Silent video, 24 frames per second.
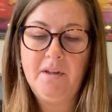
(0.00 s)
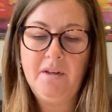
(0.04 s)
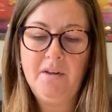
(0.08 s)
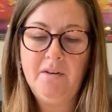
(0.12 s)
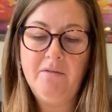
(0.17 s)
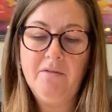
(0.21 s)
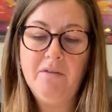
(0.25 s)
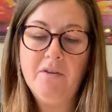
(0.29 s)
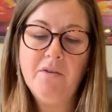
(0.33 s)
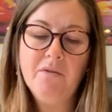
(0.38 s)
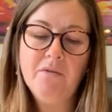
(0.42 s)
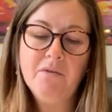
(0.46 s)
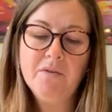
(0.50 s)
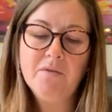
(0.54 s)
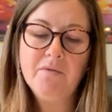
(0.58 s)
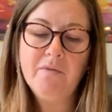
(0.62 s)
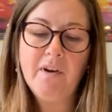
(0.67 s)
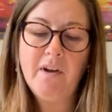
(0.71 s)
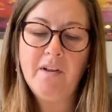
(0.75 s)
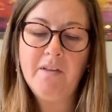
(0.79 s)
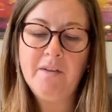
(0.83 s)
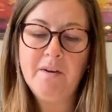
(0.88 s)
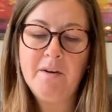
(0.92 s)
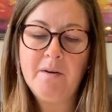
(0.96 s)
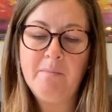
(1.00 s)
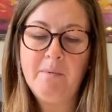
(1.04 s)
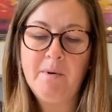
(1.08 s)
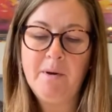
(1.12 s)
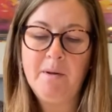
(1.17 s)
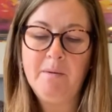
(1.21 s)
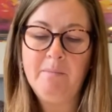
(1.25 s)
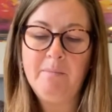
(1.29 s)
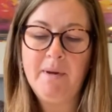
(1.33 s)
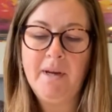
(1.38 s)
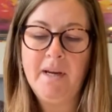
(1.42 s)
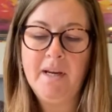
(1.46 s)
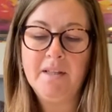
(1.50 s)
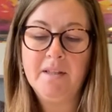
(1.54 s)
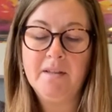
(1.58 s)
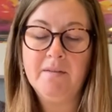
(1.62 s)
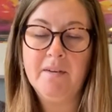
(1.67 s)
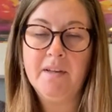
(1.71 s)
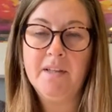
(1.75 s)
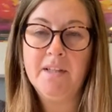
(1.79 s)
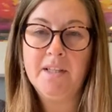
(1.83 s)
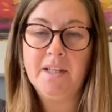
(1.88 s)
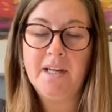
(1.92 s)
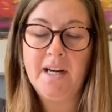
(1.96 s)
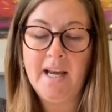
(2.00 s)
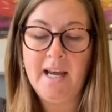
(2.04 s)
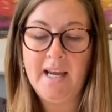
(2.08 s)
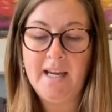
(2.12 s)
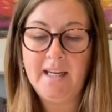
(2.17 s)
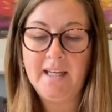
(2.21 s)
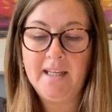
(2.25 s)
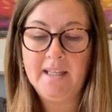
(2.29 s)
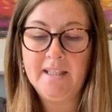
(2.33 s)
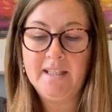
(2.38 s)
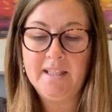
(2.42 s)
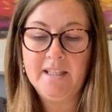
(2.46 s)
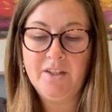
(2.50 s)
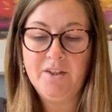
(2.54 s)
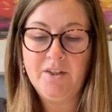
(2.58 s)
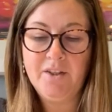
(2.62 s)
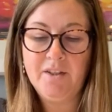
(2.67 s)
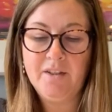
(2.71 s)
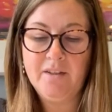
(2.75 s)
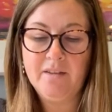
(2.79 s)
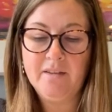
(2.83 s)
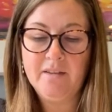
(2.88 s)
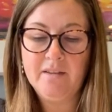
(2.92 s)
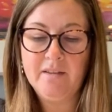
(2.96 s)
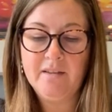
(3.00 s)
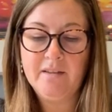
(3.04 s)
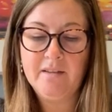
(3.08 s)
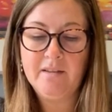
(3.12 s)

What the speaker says: for those vulnerable because of underlying conditions,